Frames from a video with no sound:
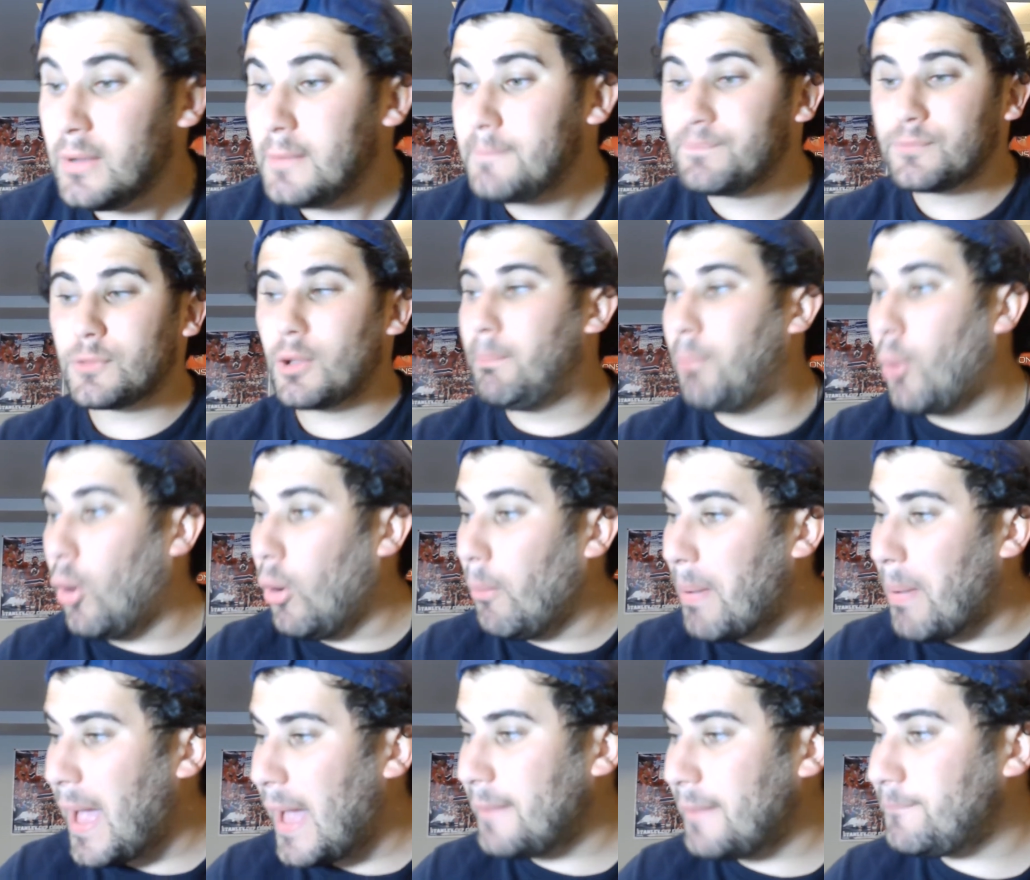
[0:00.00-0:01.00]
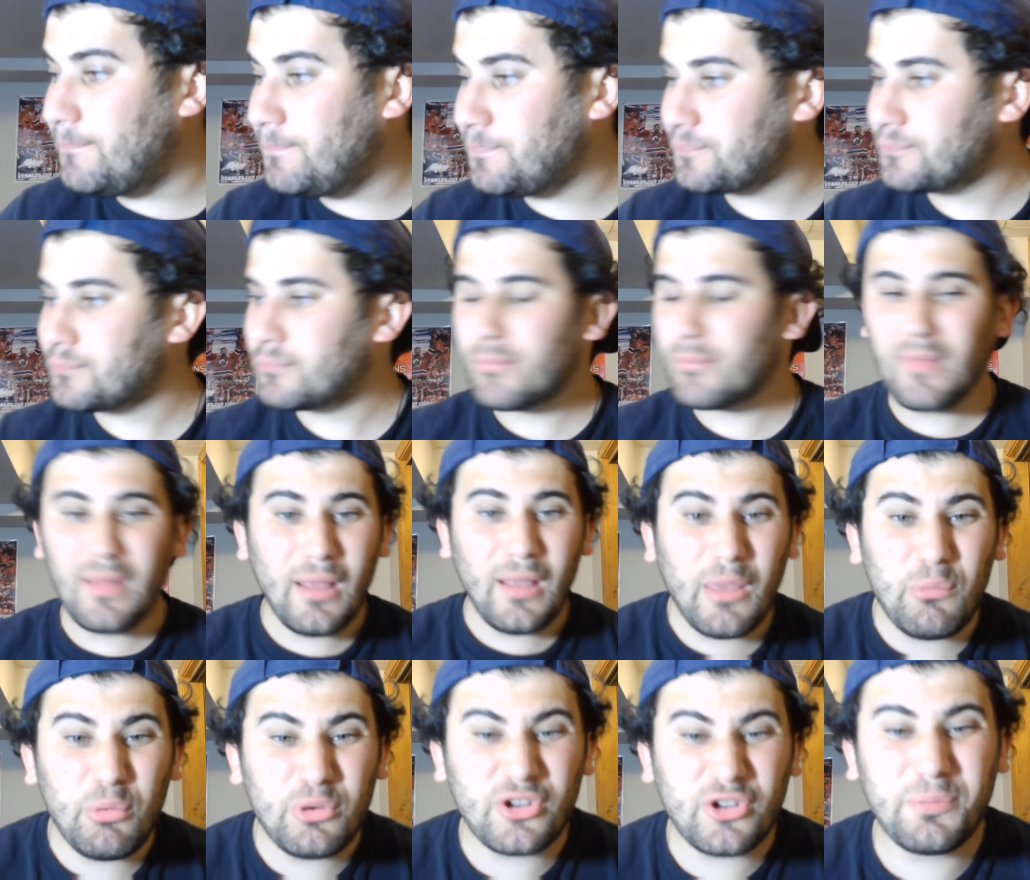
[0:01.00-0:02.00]
The bullpen,
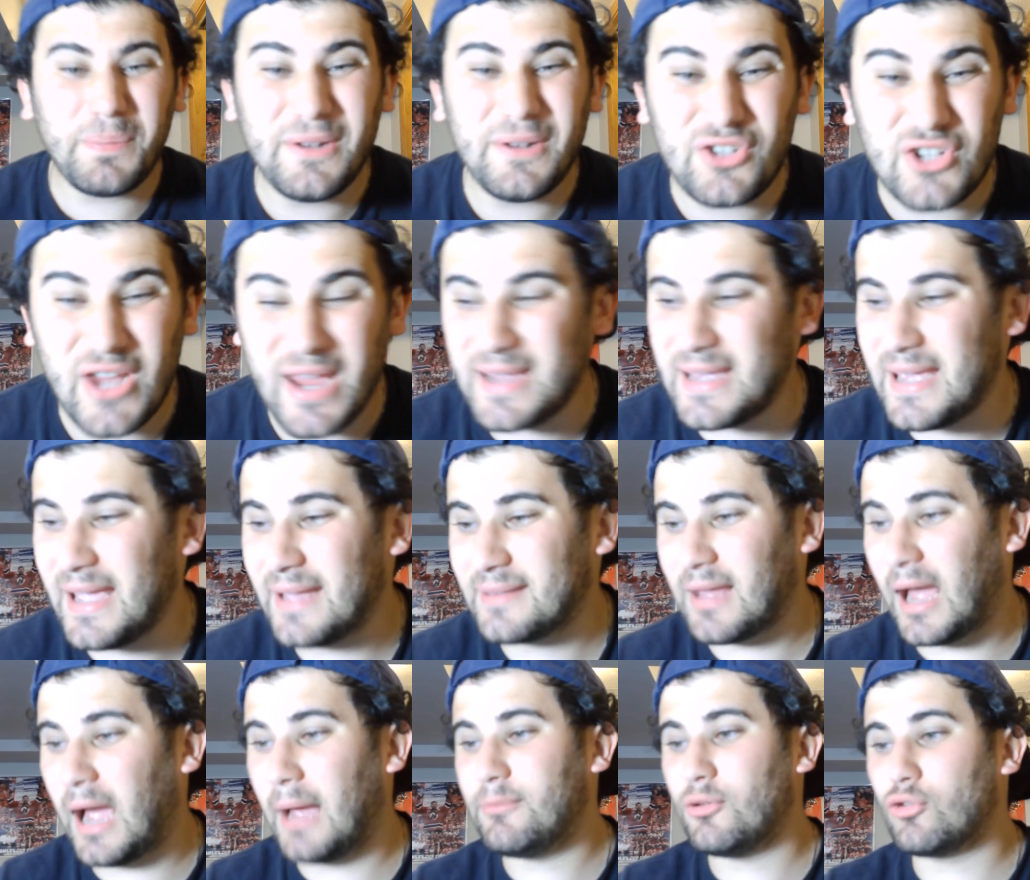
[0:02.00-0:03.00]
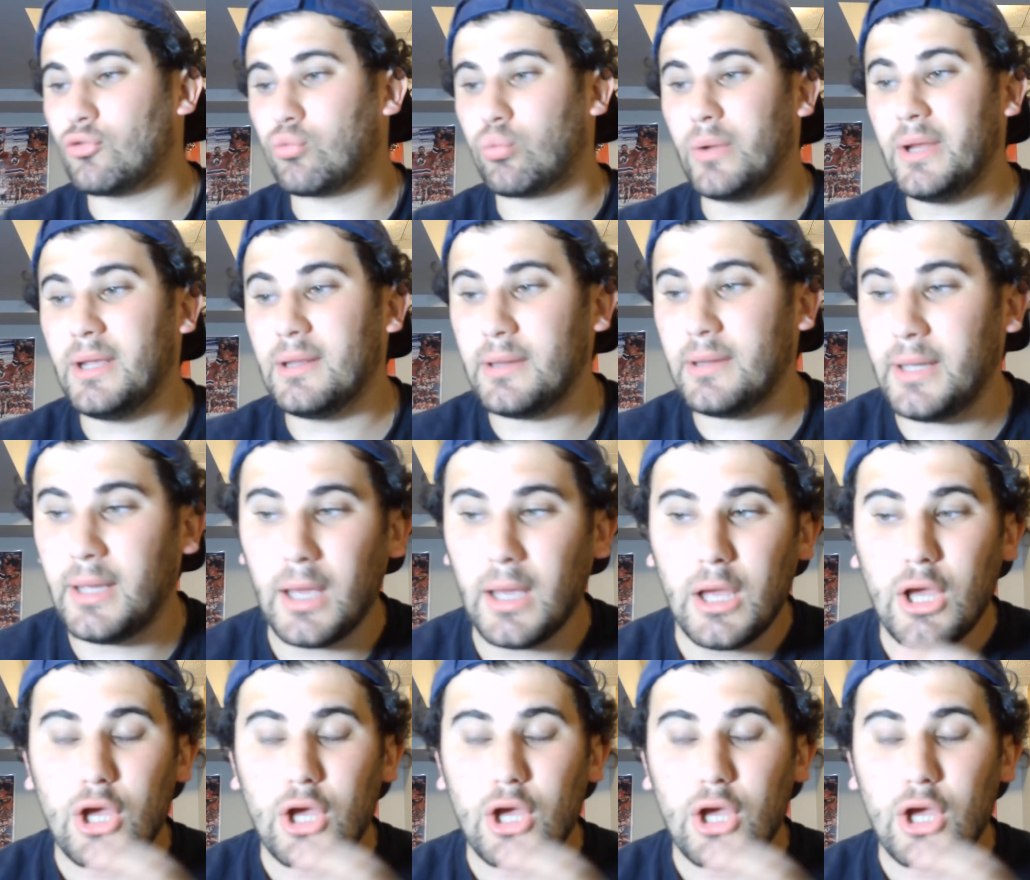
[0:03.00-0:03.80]
which has been shaky at times, has really